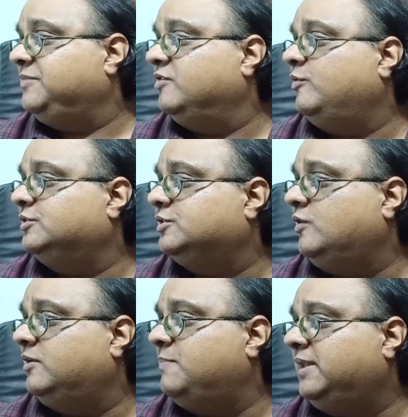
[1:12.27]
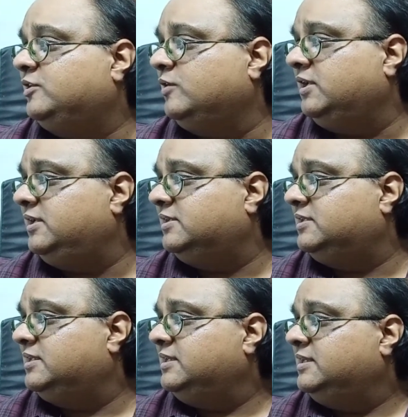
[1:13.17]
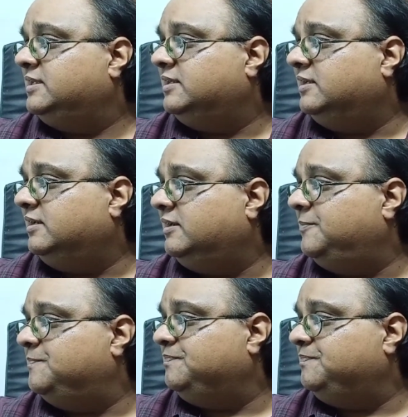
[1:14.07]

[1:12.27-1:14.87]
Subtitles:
You've also got Matthew Lillard,